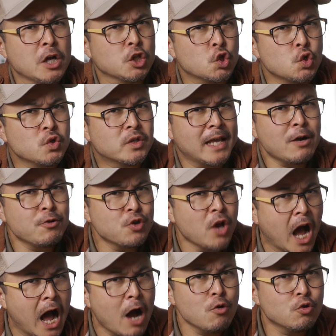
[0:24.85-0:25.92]
to tell you
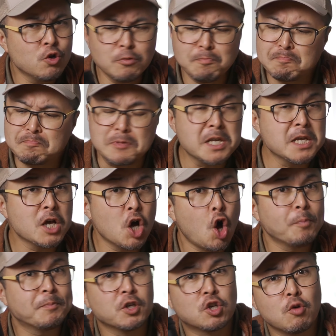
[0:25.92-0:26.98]
how good the
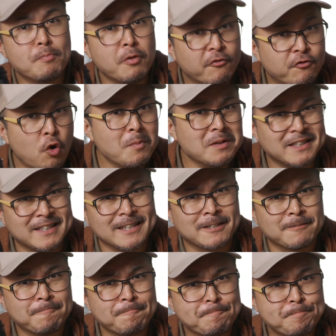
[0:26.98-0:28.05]
optical performance
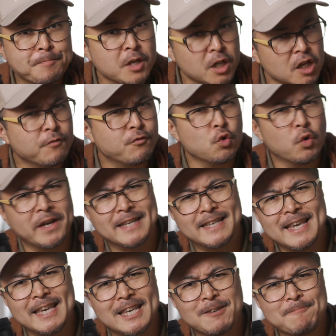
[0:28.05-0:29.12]
is, if you're a
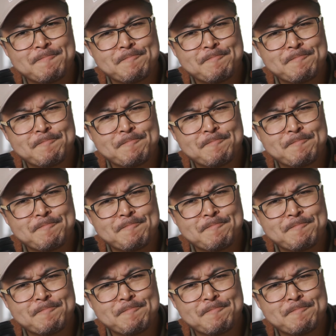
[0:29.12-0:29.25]
geek.